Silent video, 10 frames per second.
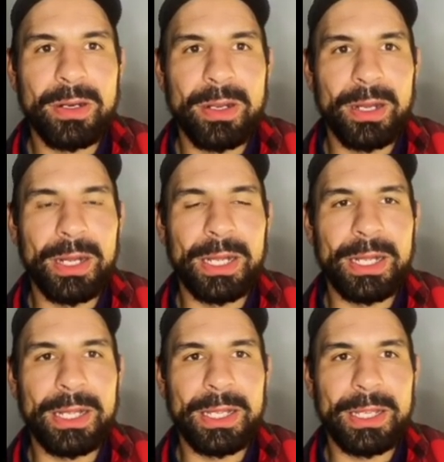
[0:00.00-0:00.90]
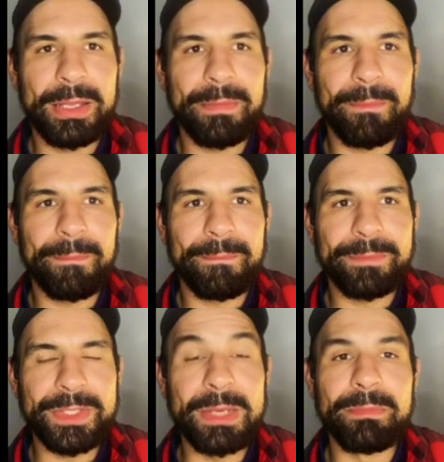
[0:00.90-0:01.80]
uh,
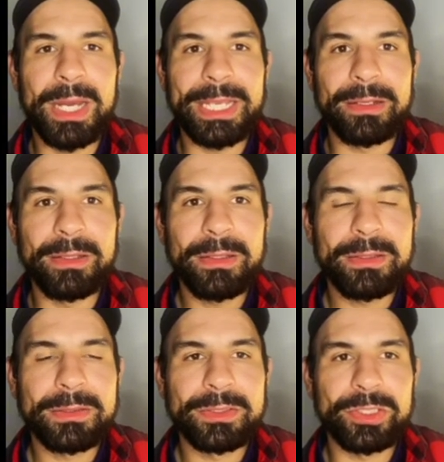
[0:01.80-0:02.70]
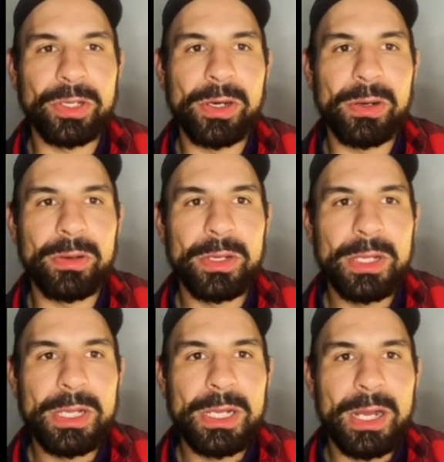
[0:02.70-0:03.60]
Team Michael. So
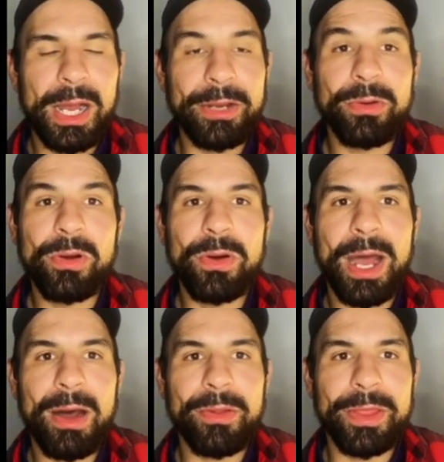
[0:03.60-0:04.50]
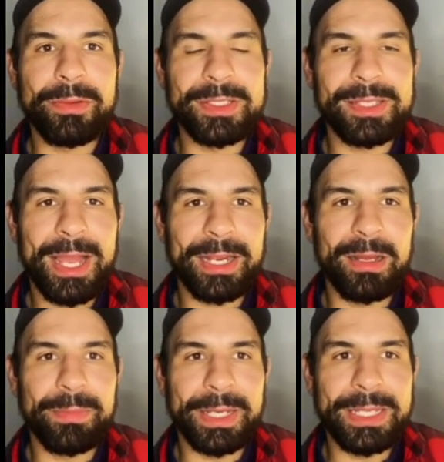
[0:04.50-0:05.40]
I don't know how they would stack
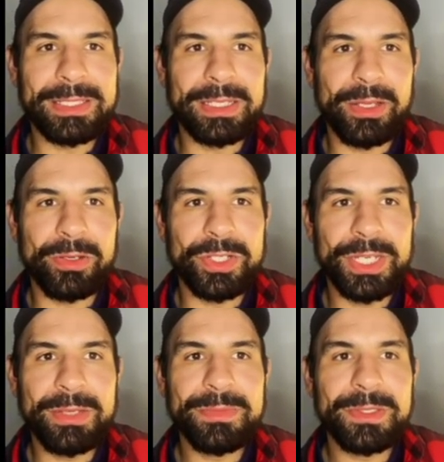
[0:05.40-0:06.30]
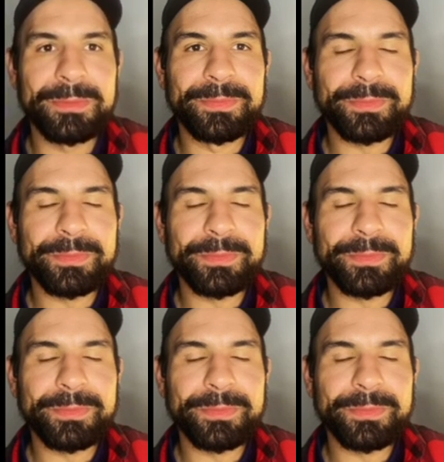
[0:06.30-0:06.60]
up against the other teams.